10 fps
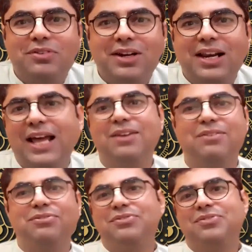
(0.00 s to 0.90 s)

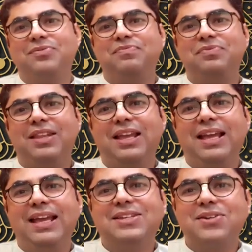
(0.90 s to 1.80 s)
life
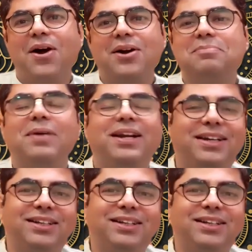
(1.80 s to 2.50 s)
is not met.